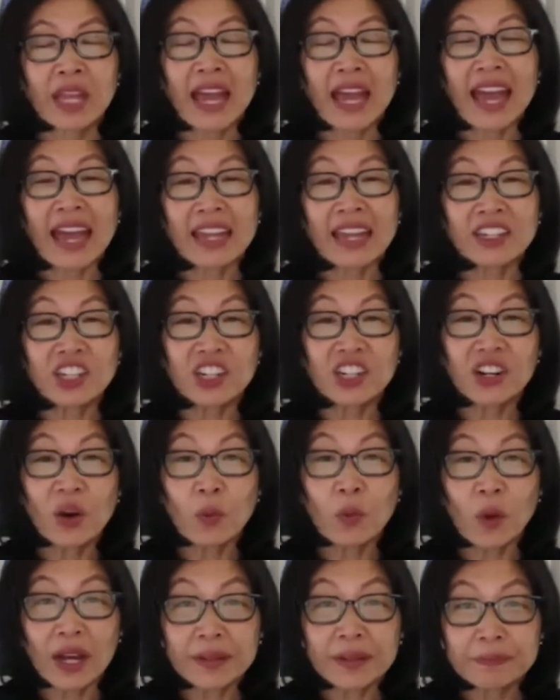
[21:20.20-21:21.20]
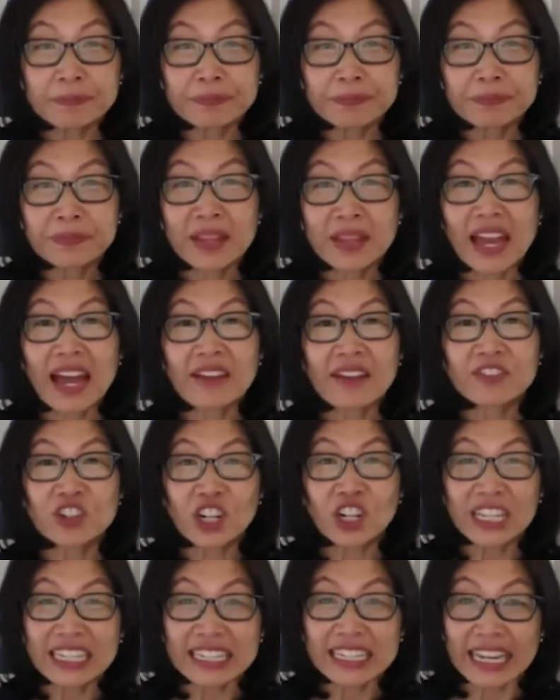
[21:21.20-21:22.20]
And you know what? After
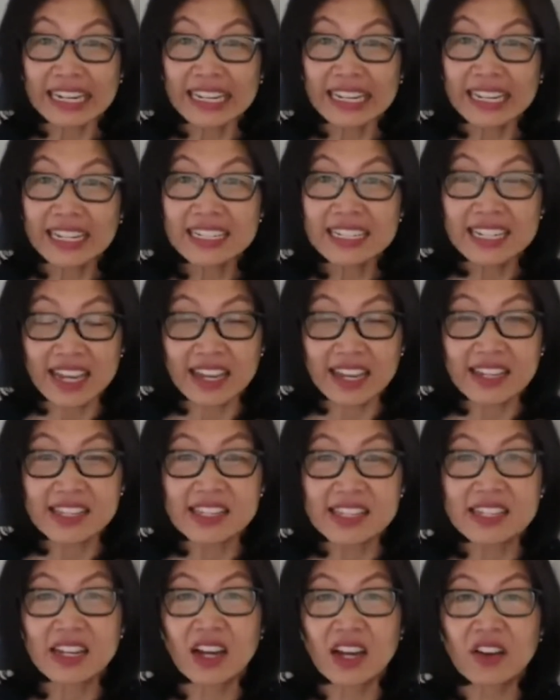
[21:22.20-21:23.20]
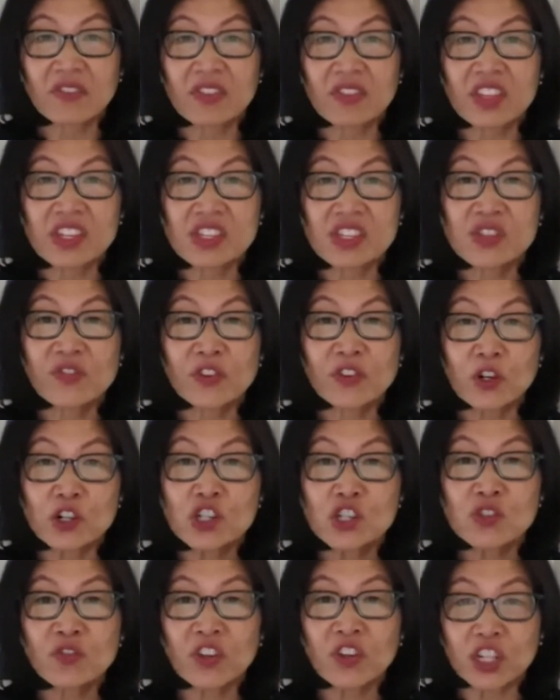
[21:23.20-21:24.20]
getting a taste of this
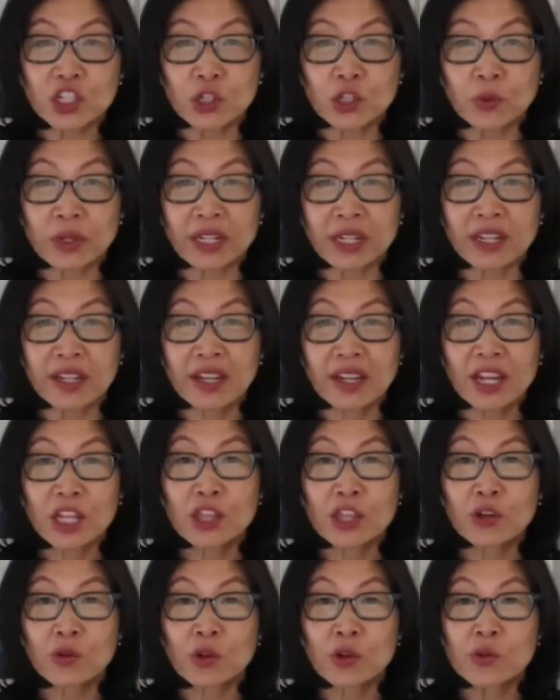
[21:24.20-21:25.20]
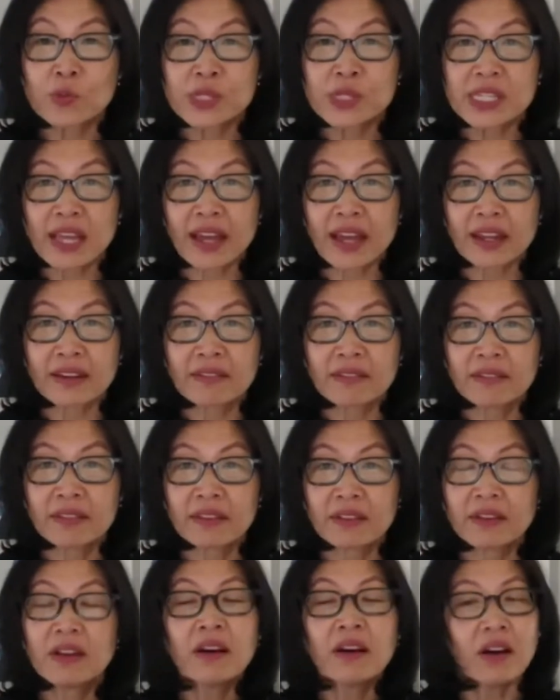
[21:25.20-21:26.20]
first victory, the group said,
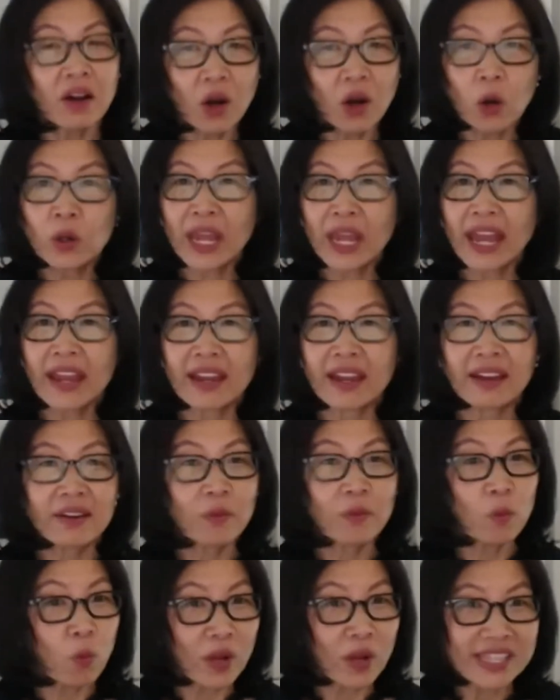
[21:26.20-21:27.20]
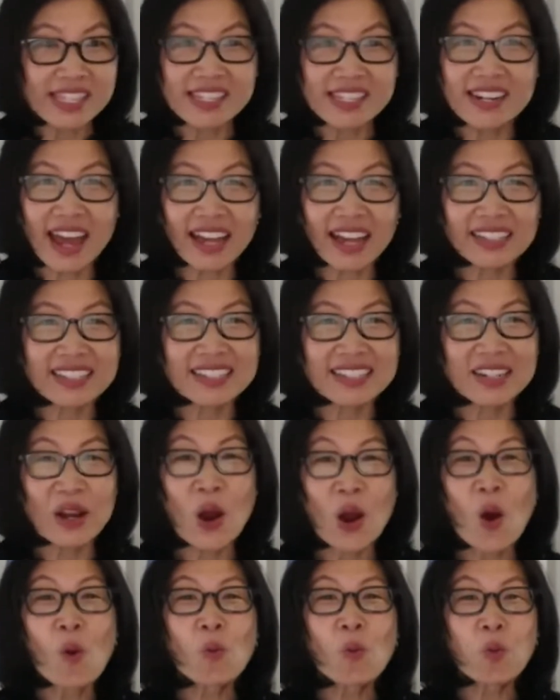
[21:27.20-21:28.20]
okay, what's next?
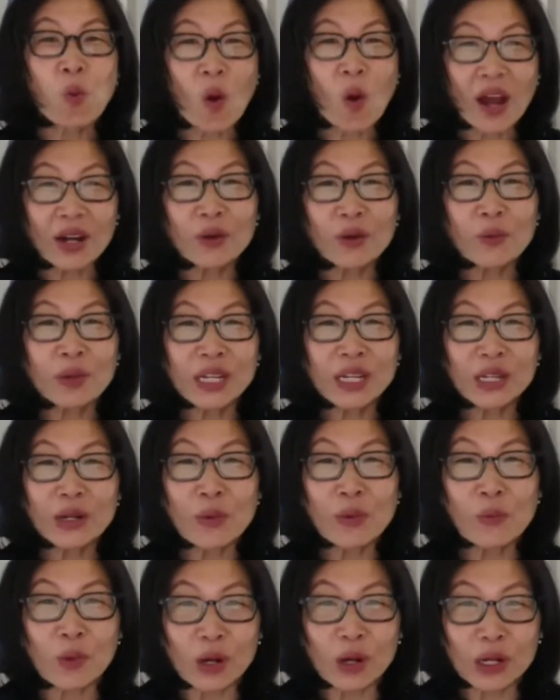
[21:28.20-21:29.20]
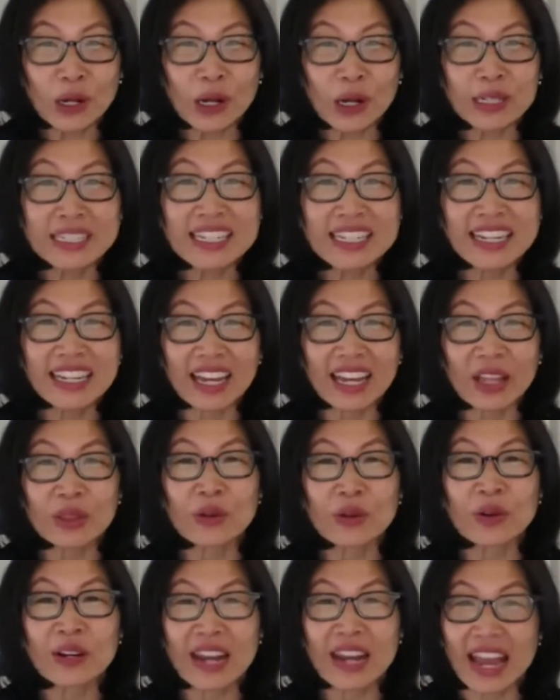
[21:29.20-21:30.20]
What are we going to work on
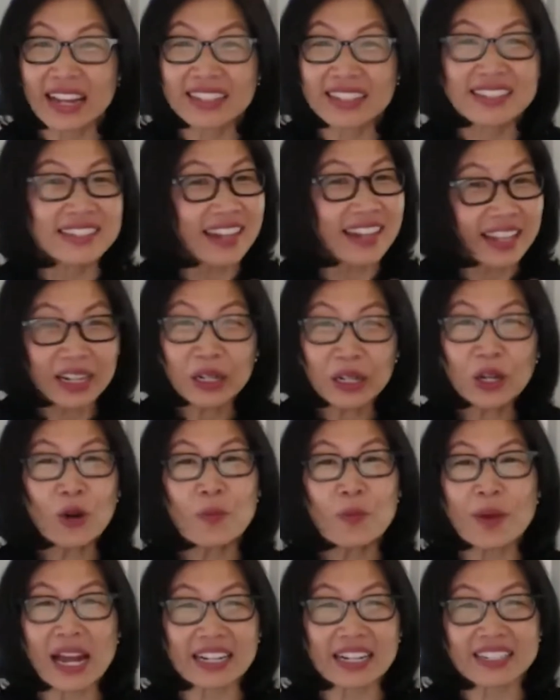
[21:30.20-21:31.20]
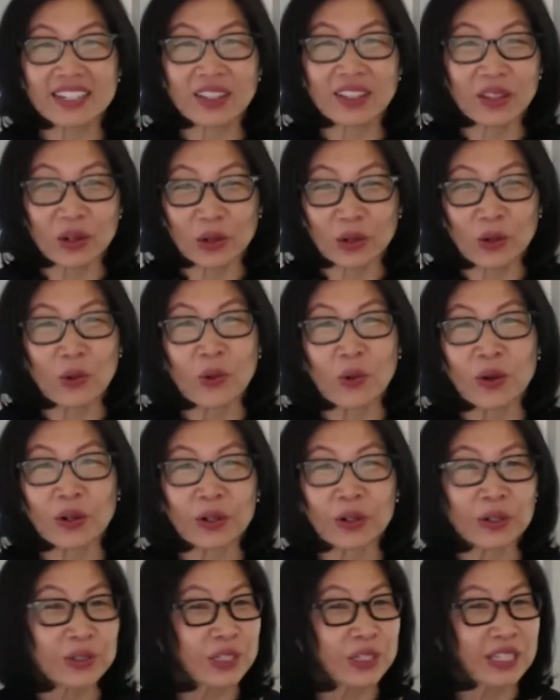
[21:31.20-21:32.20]
together next? They didn't go back to their
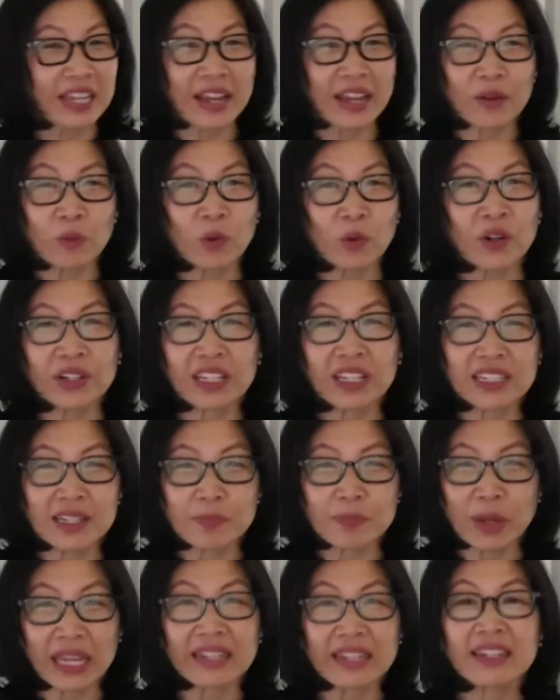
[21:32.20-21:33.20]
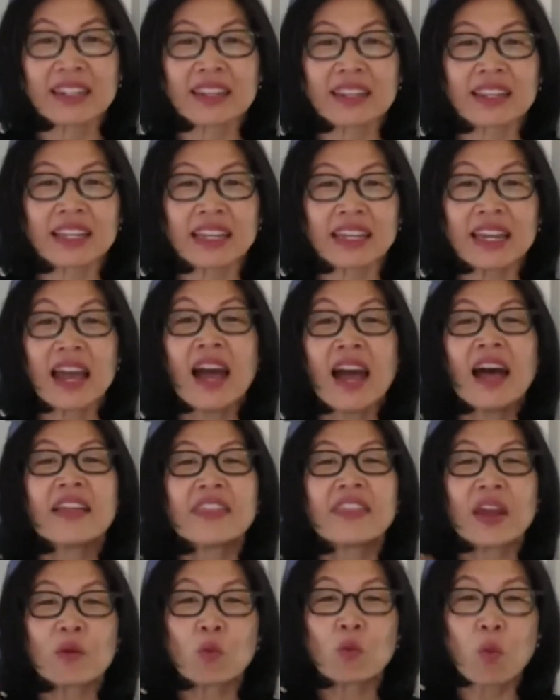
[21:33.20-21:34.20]
corners and work independently.
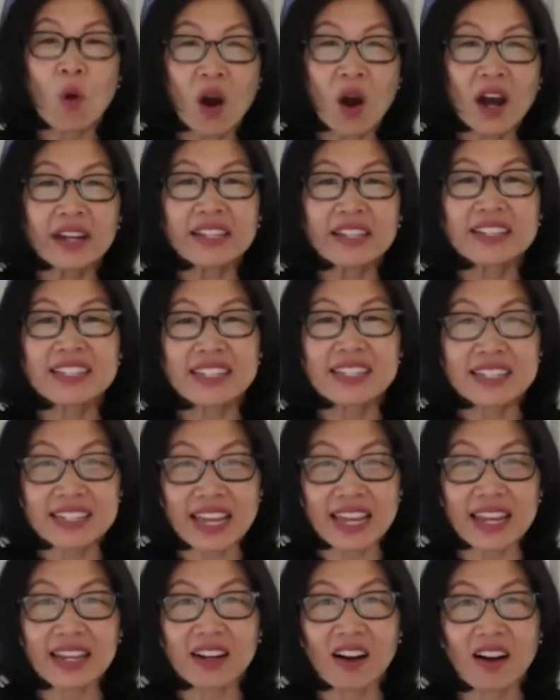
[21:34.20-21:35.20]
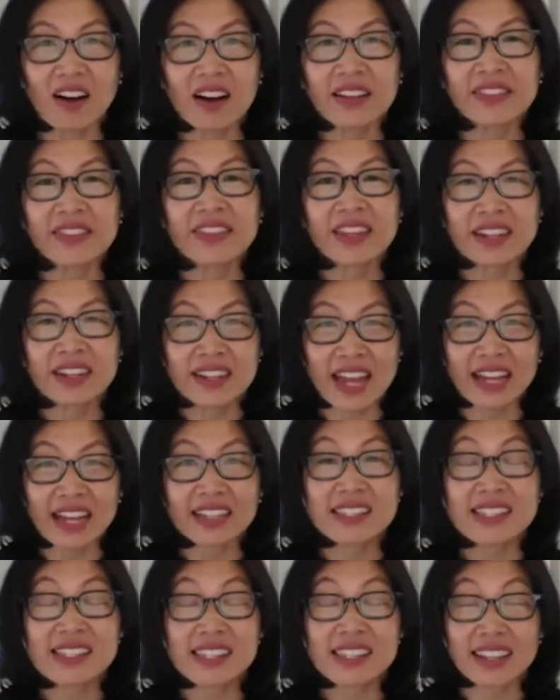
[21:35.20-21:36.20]
They wanted to take on the
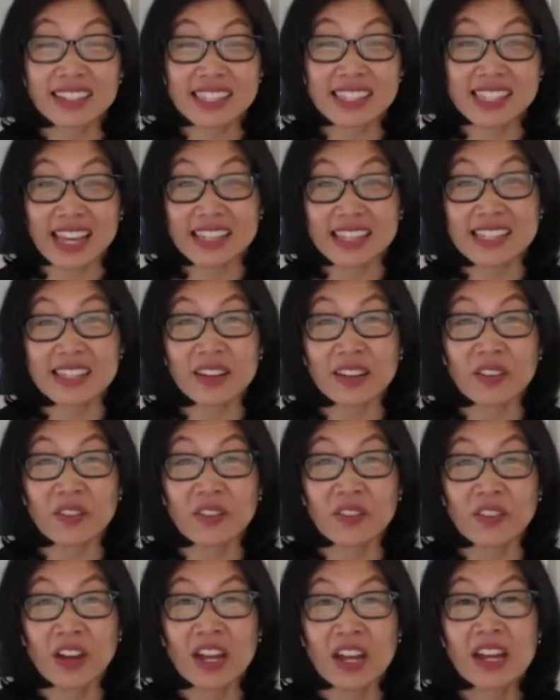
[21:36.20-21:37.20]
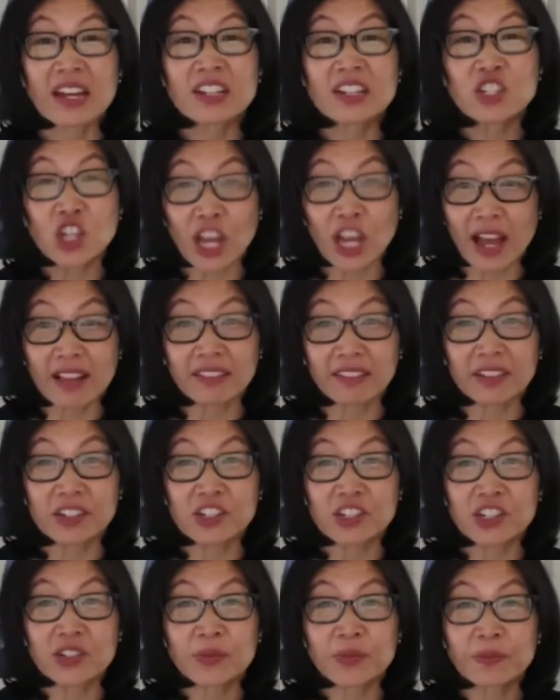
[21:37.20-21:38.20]
next successive
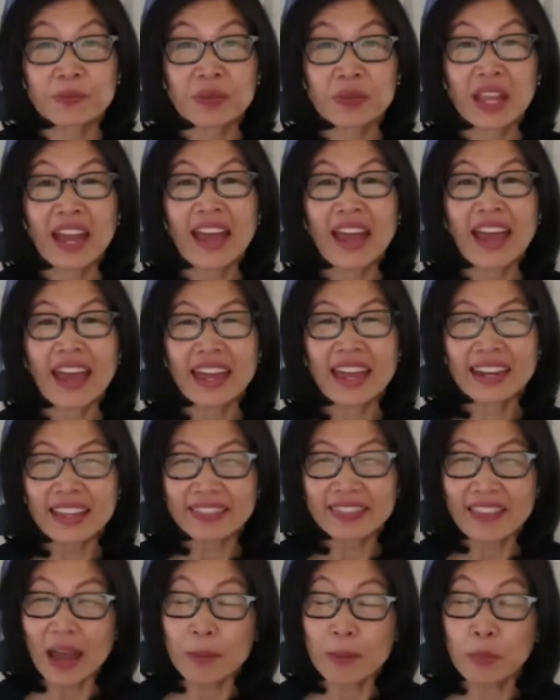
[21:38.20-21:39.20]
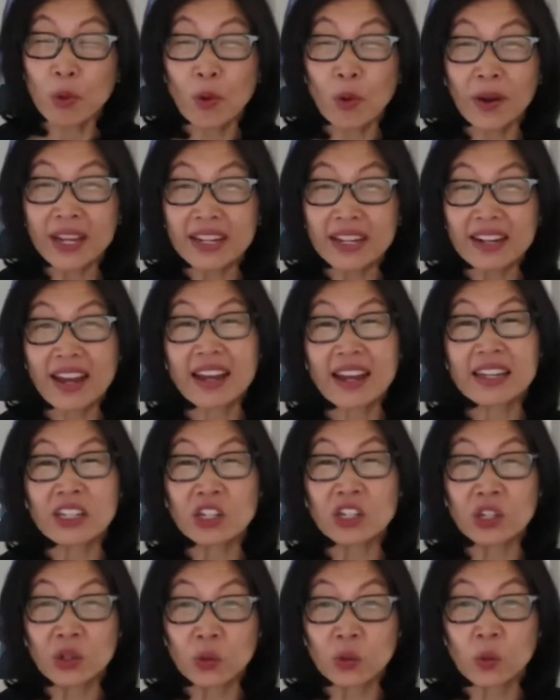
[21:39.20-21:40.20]
challenge. And at that point, I
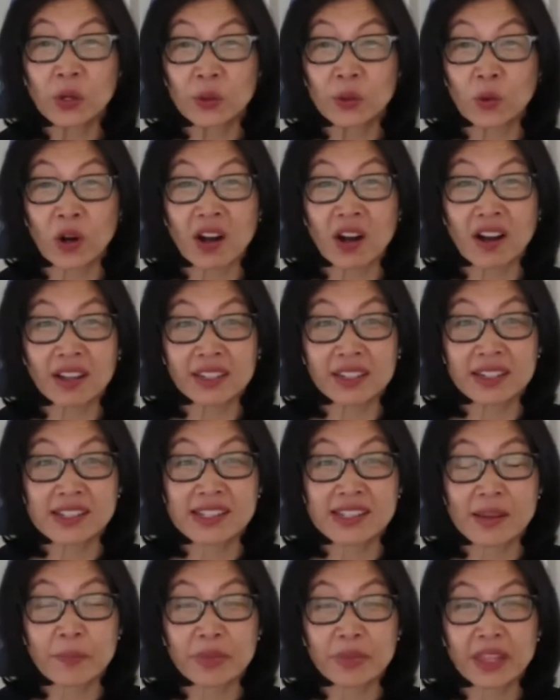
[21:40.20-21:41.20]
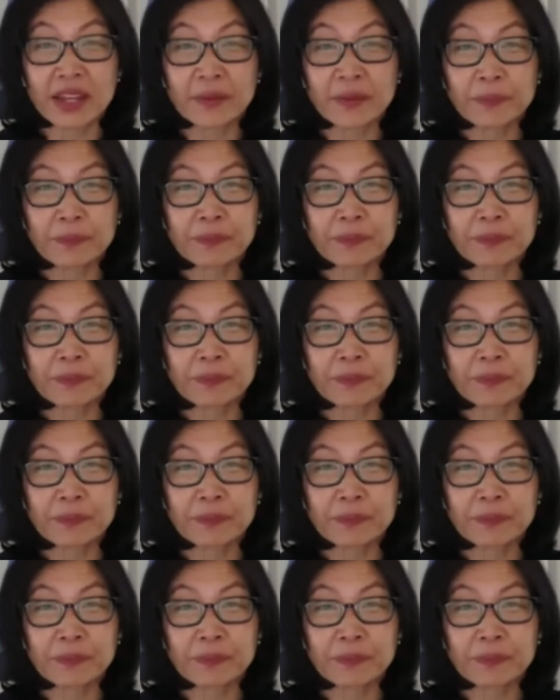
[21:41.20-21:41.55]
knew we were on to something.